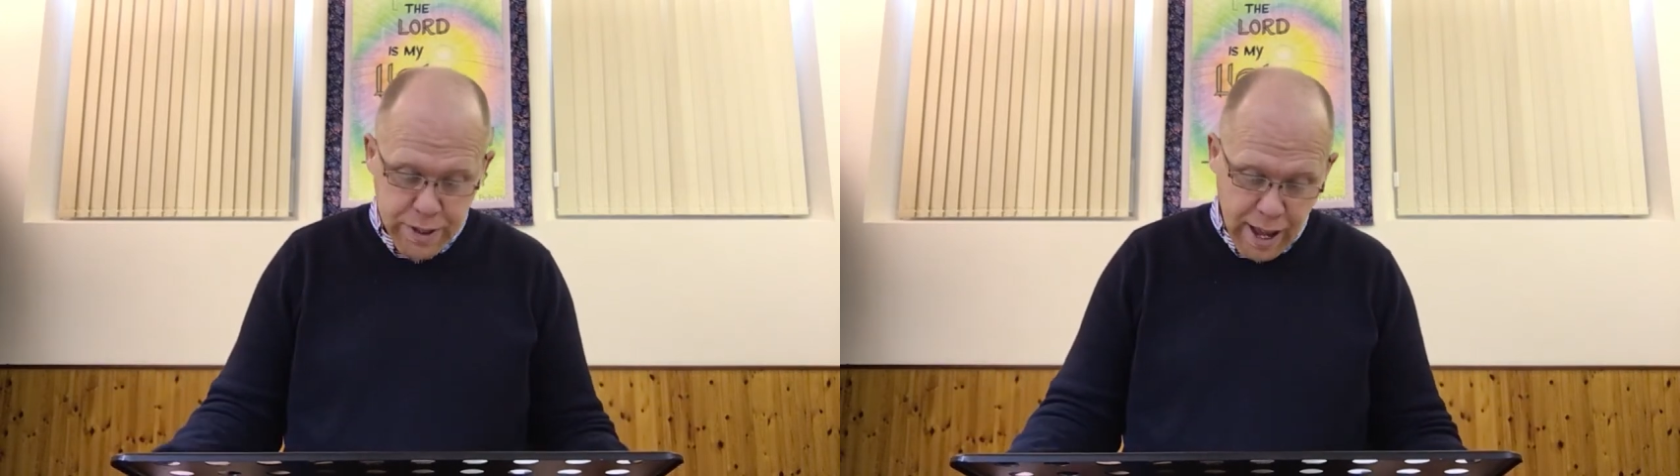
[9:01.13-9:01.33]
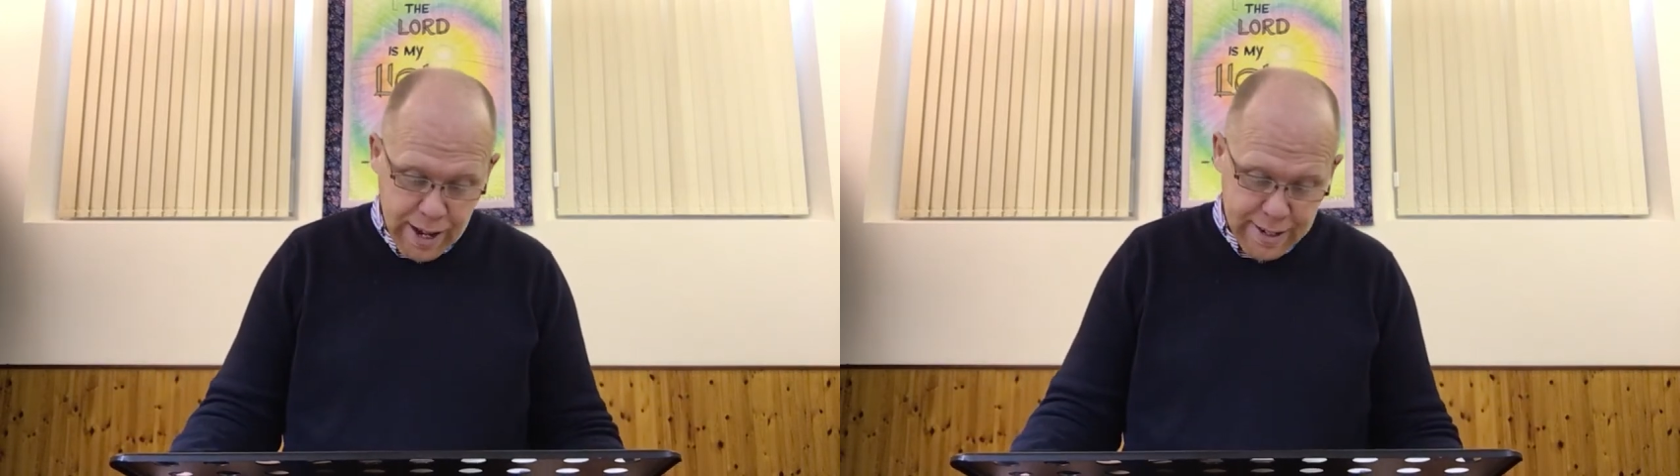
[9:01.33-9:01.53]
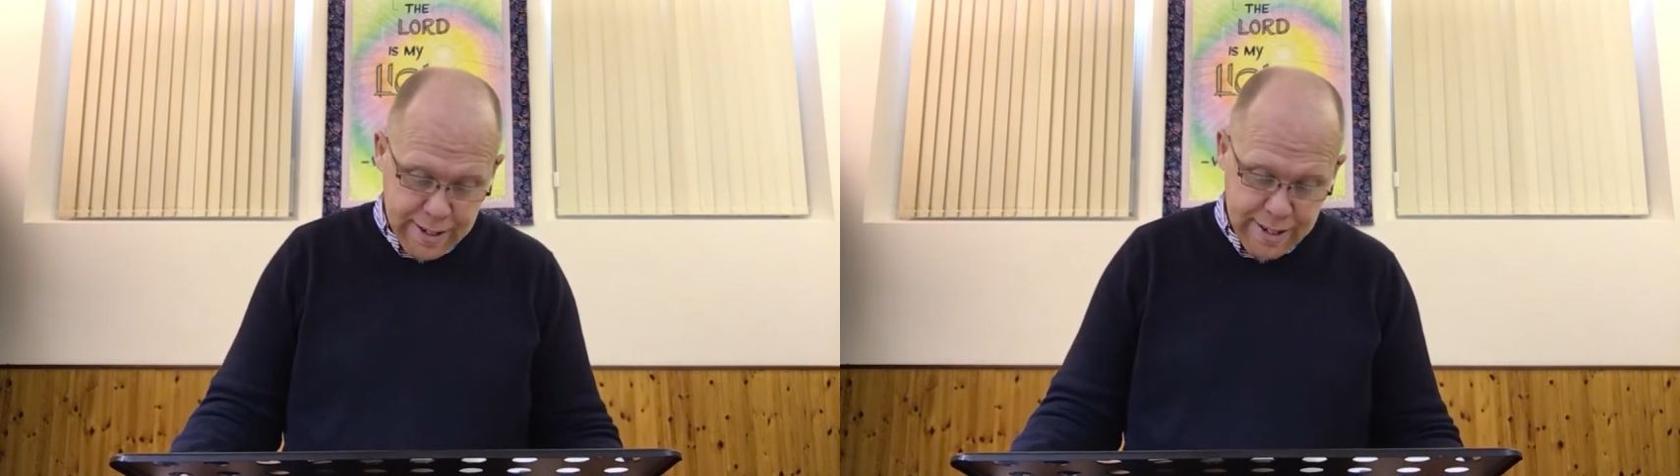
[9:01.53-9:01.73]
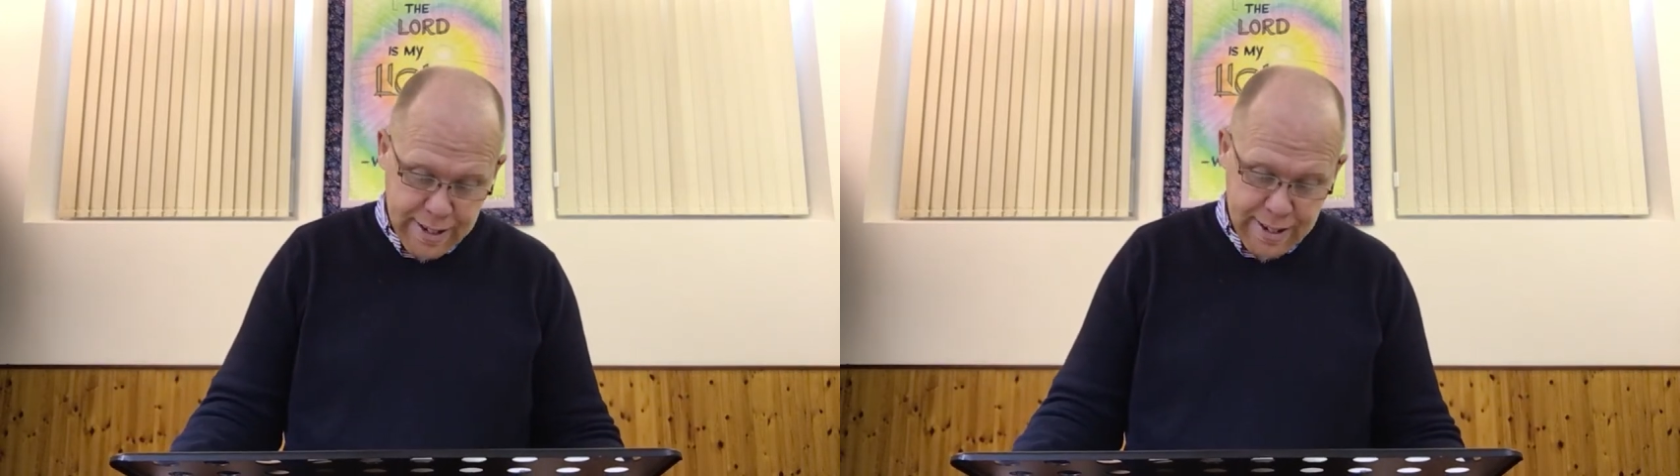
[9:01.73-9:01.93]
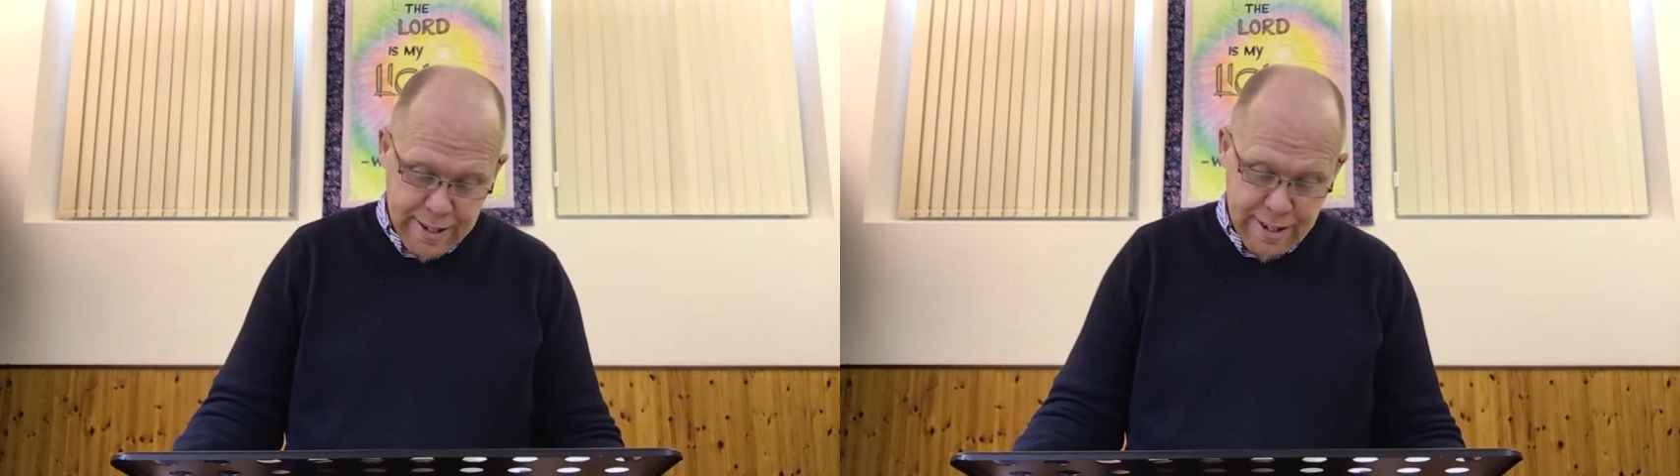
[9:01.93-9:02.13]
that,
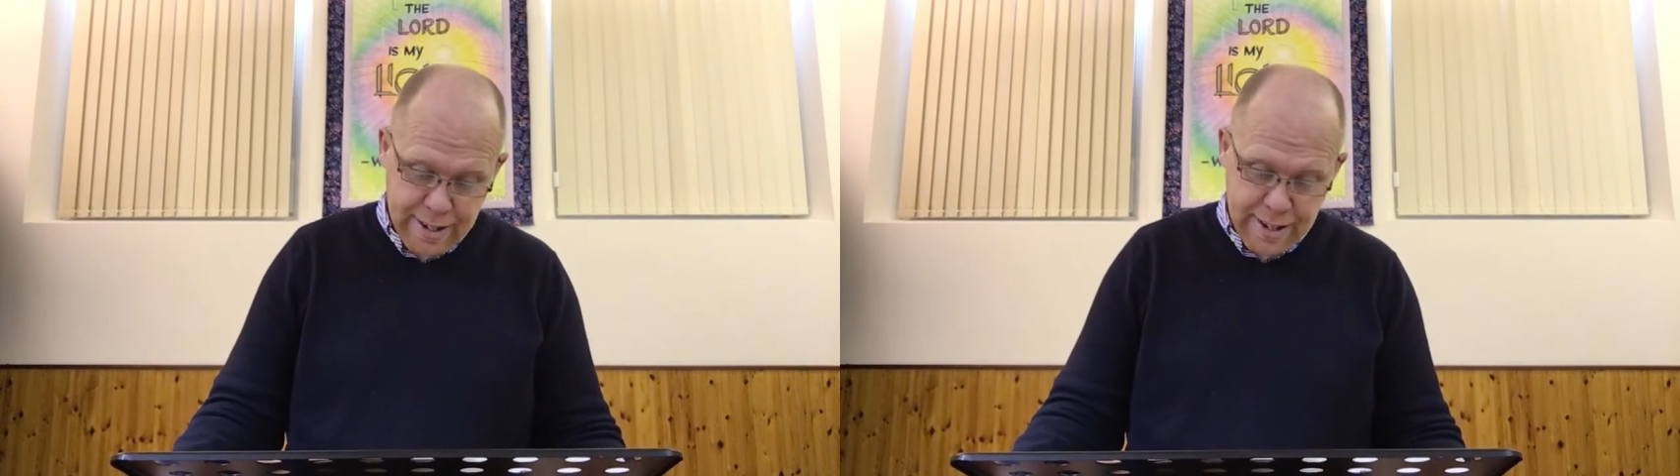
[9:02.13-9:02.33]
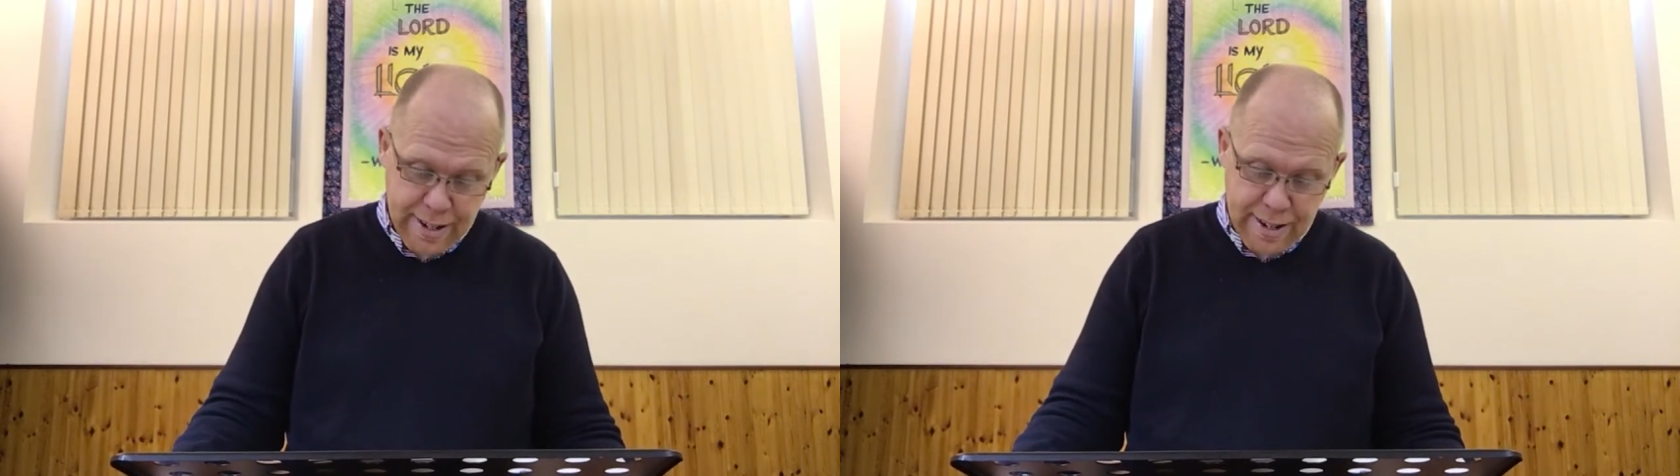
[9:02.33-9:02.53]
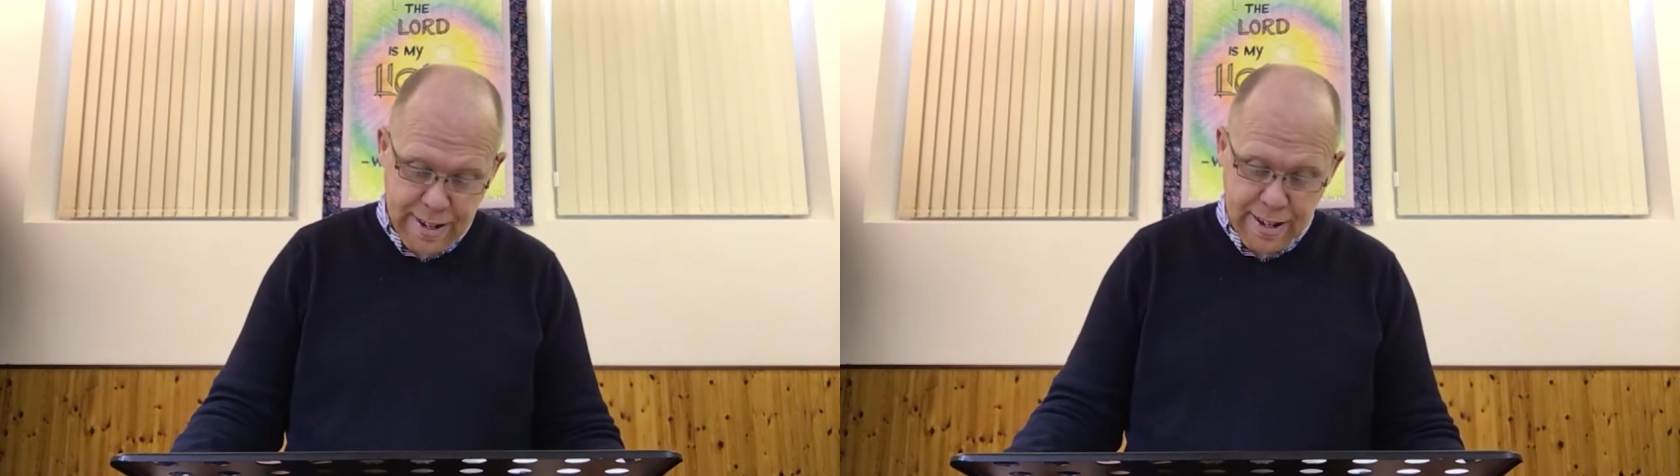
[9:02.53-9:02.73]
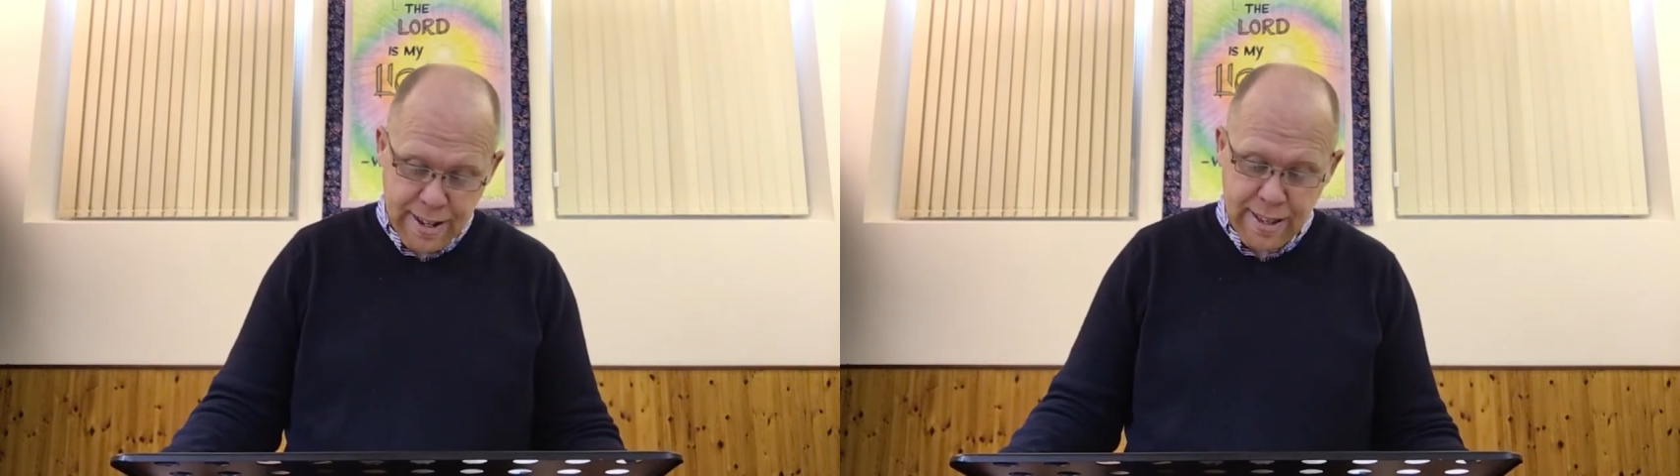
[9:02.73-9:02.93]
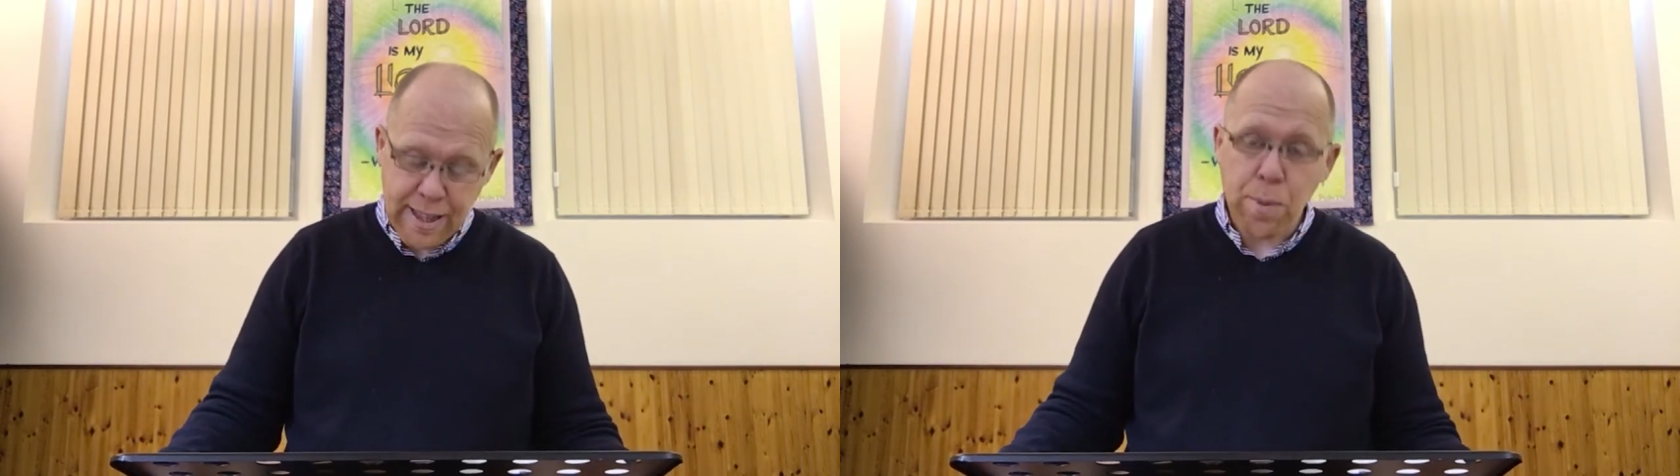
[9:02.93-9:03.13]

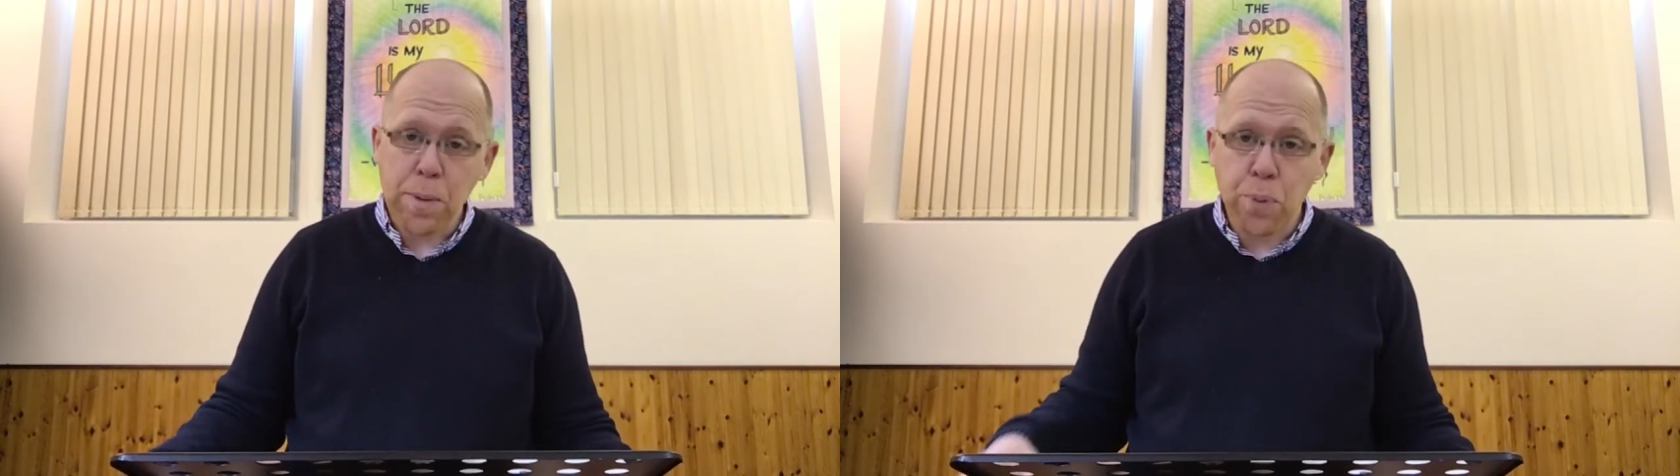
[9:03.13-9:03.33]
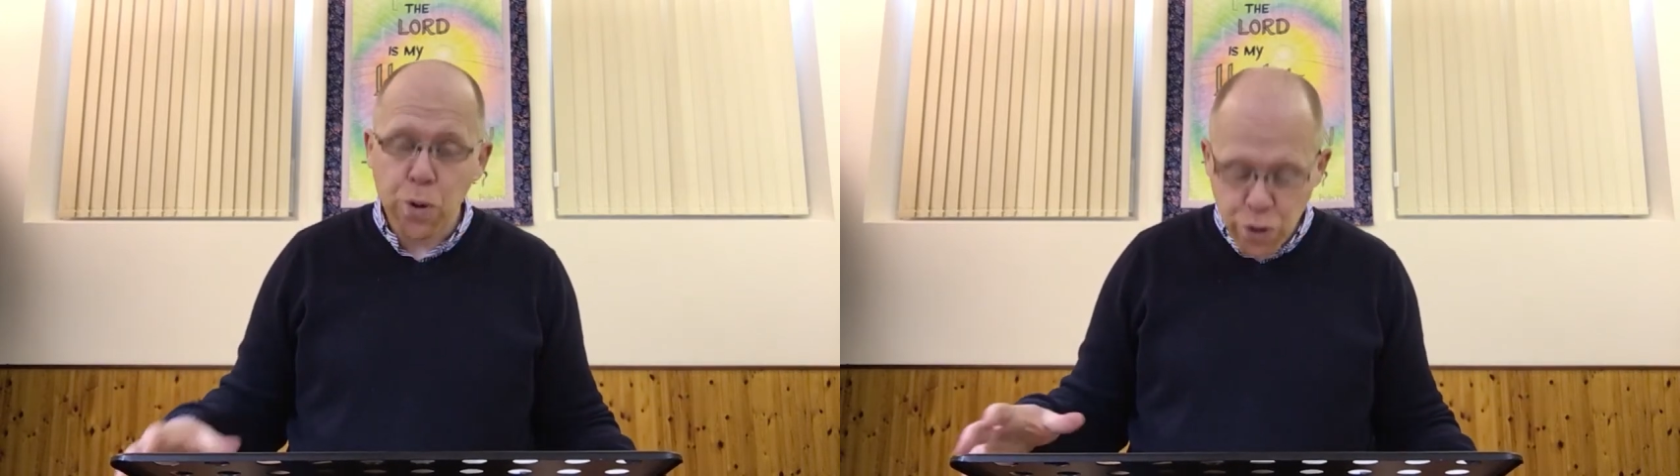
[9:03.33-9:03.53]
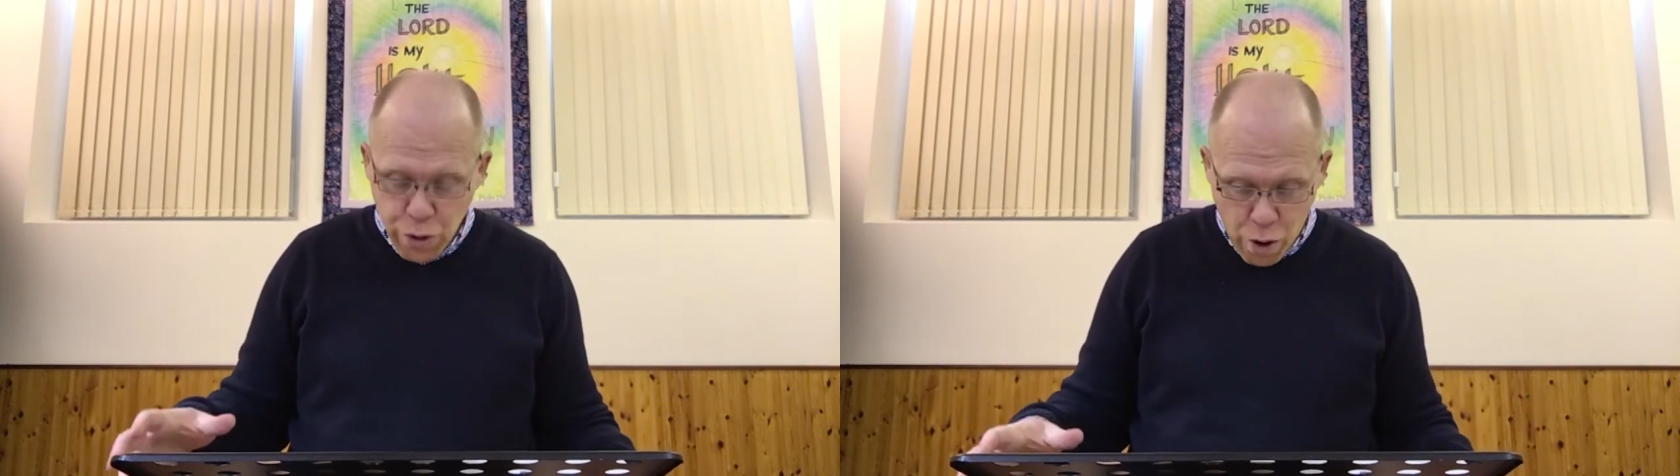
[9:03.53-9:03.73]
then we put it